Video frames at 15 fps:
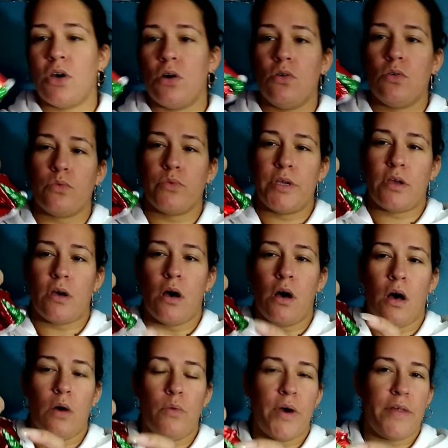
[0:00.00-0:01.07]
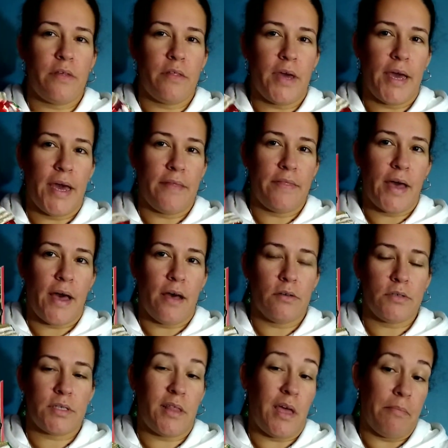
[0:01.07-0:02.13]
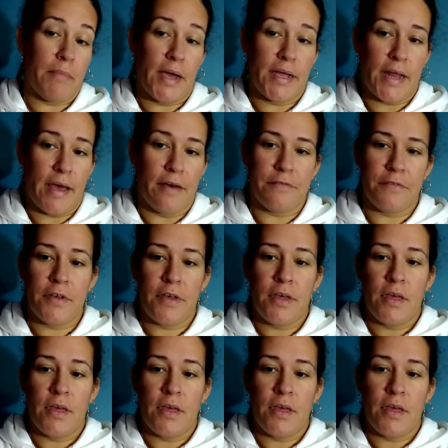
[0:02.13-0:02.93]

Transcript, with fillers: don't recall whether they had the house. They might have.